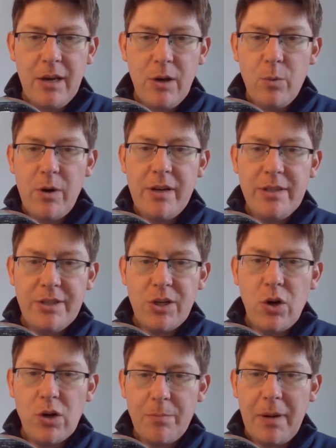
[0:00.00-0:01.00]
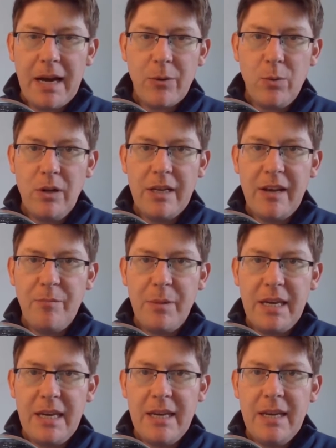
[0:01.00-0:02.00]
whereas talkback will give
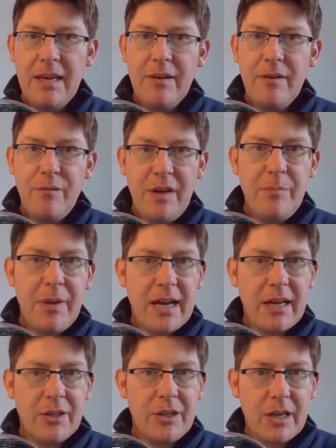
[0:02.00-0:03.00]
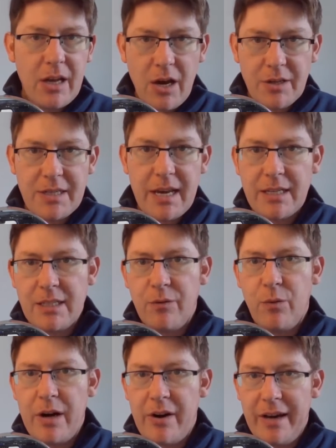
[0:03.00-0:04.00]
me feedback on the context of
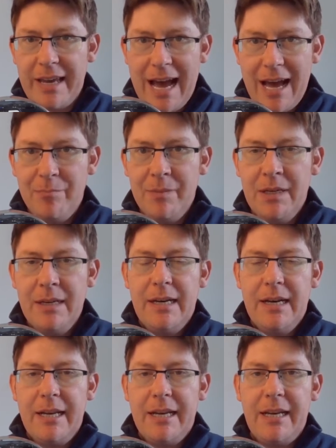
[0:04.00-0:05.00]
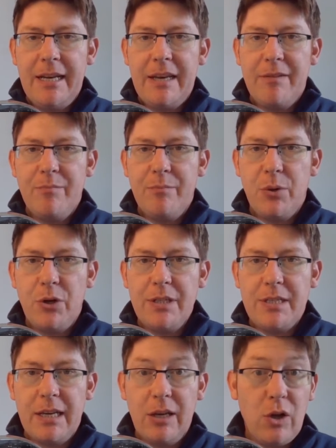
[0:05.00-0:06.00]
where I am at any given
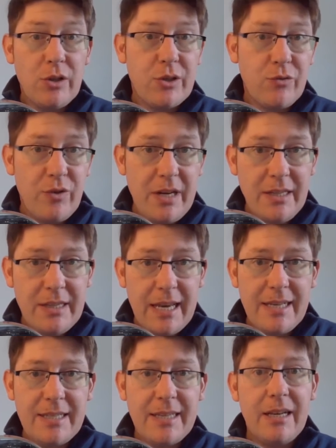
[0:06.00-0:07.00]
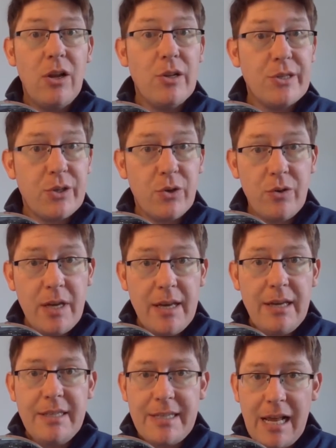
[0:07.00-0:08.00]
point. It'll also read things. It'll also
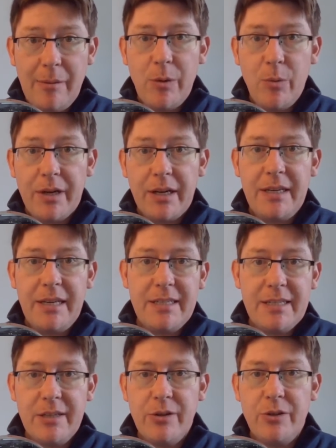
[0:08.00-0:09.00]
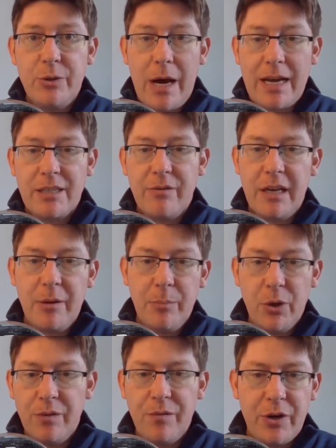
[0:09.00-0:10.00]
tell me what I need to do to activate a
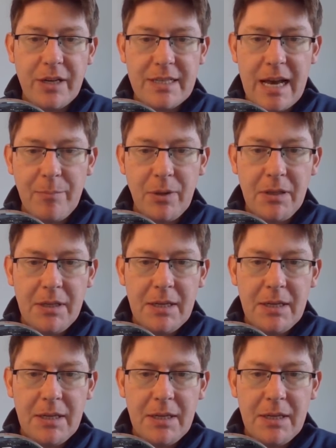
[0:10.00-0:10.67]
button, for example.